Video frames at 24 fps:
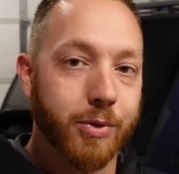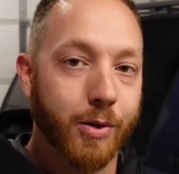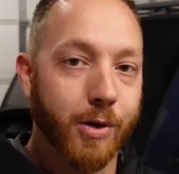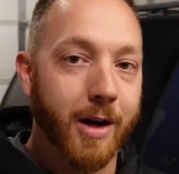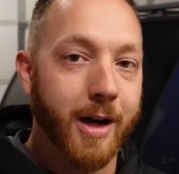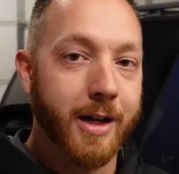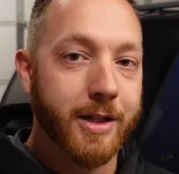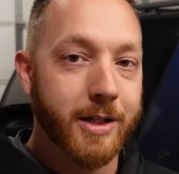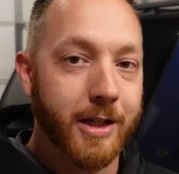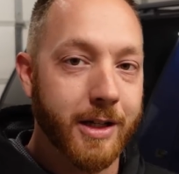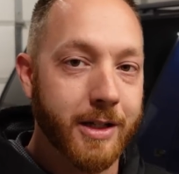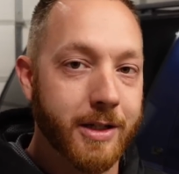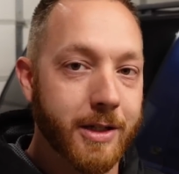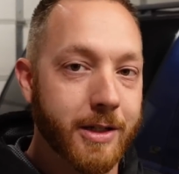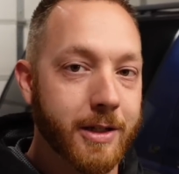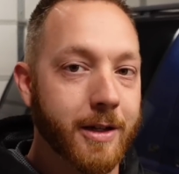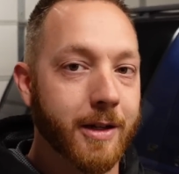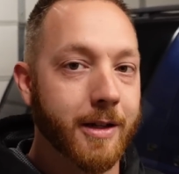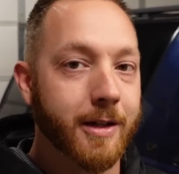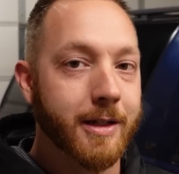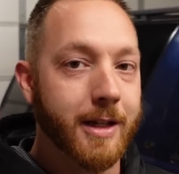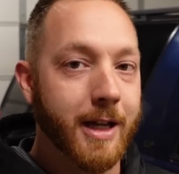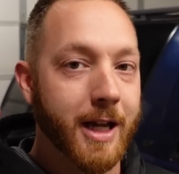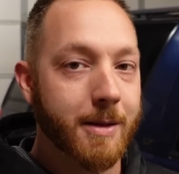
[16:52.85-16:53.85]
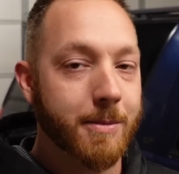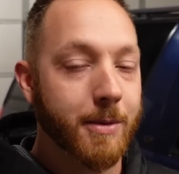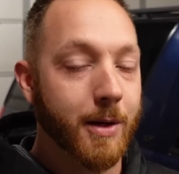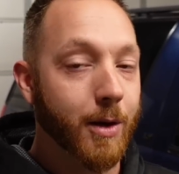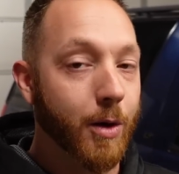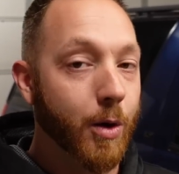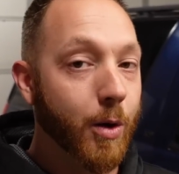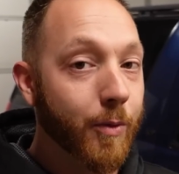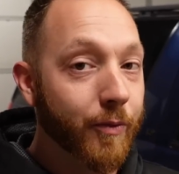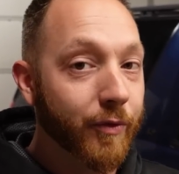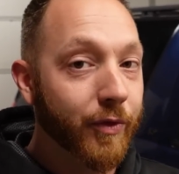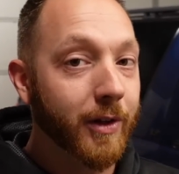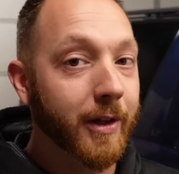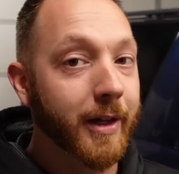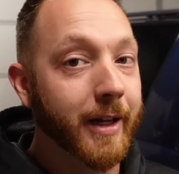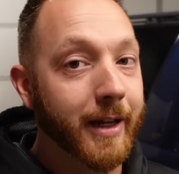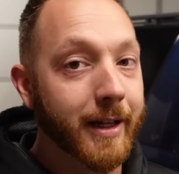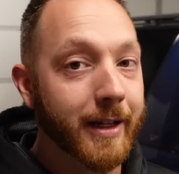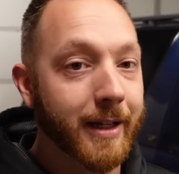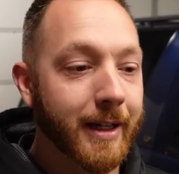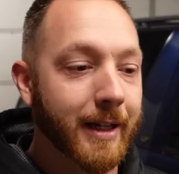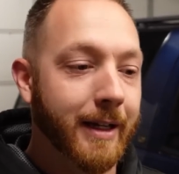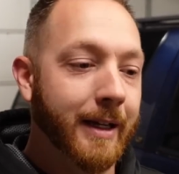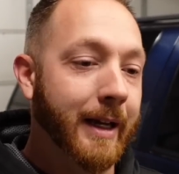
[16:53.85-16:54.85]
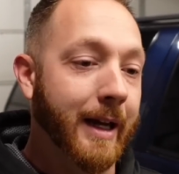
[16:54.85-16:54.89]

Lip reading: process is going to take, but hopefully,